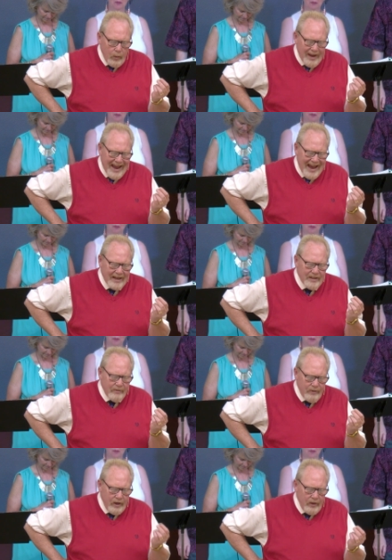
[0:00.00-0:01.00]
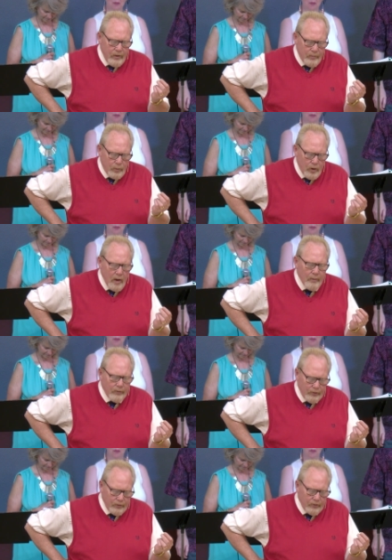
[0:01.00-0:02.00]
we activate the
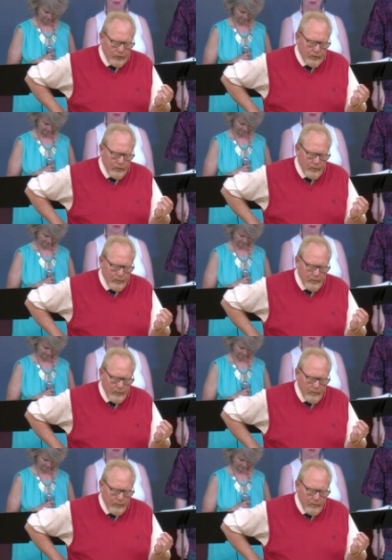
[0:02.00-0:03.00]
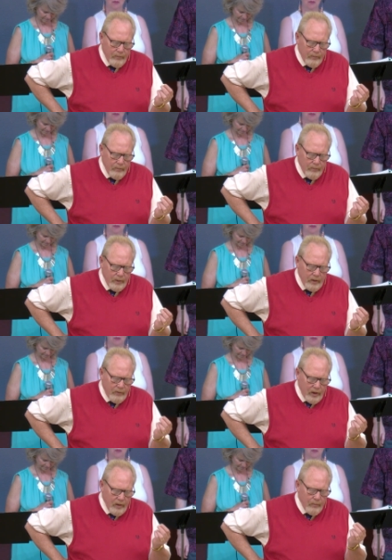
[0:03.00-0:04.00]
promises that
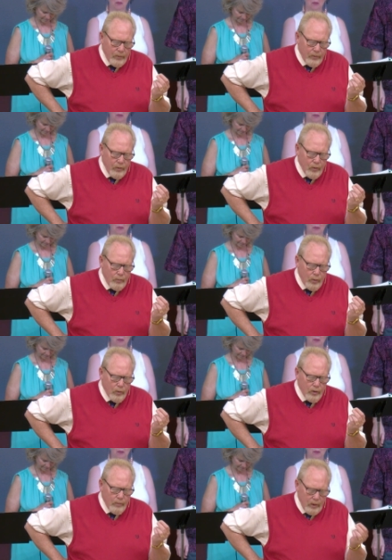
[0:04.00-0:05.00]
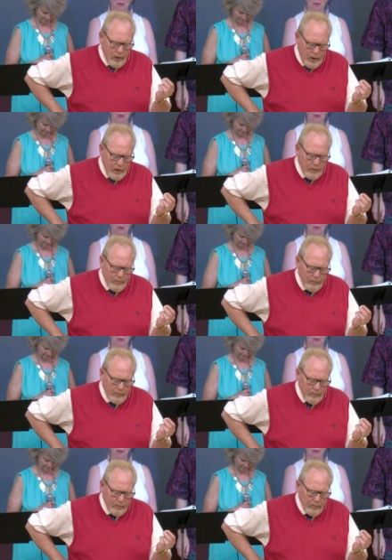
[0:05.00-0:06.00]
have come through your broken body.
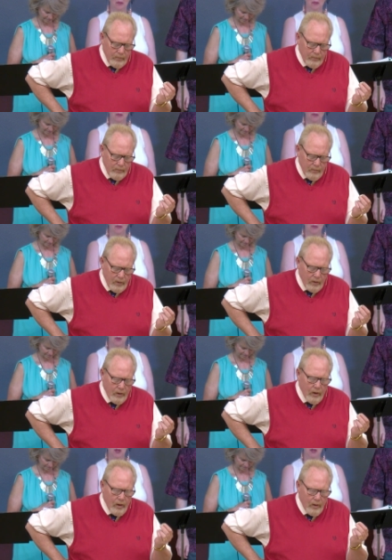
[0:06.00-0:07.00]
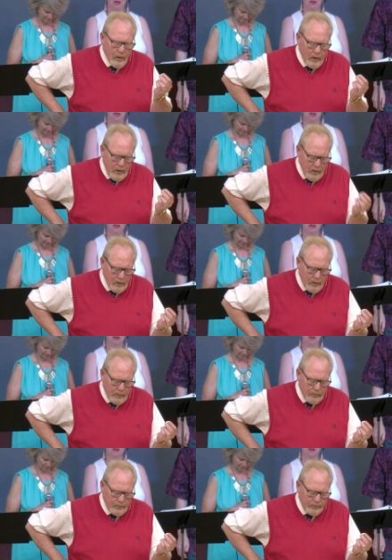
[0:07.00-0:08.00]
Hallelujah. Our God, our healer.
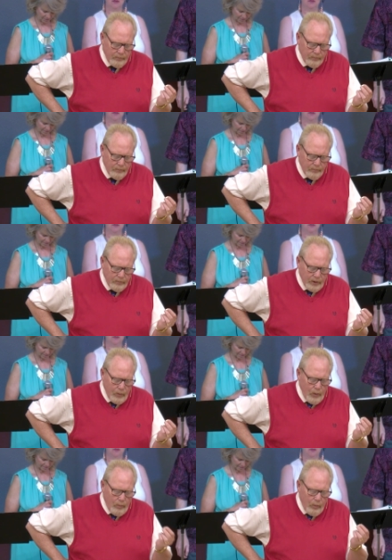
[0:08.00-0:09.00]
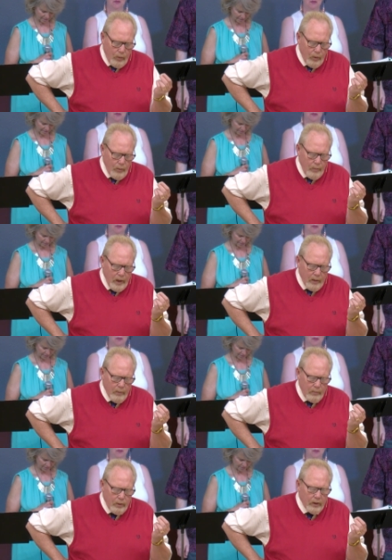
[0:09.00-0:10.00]
And we, Lord, make
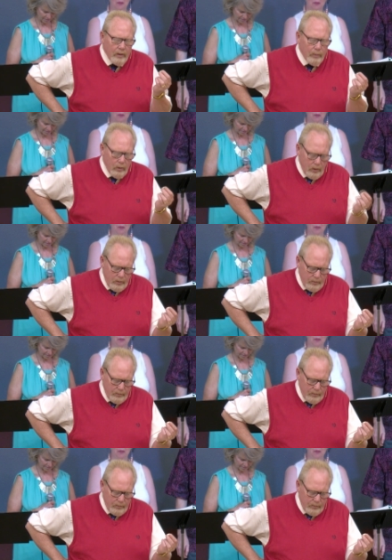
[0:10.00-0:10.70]
them applicable